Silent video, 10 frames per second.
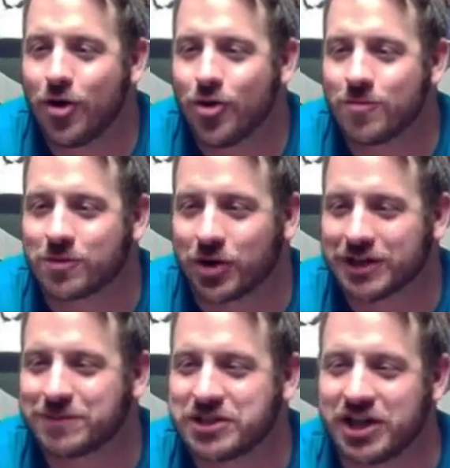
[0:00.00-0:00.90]
Boom!
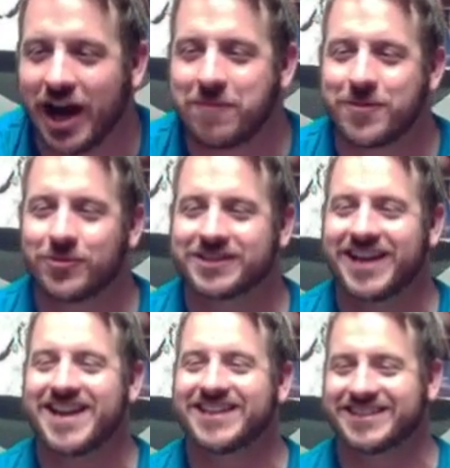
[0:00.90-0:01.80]
Christmas shopping
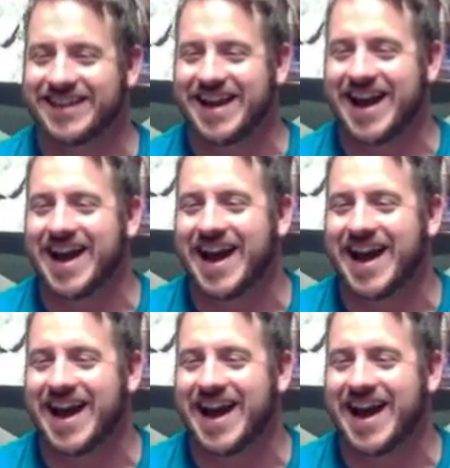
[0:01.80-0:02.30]
was easy.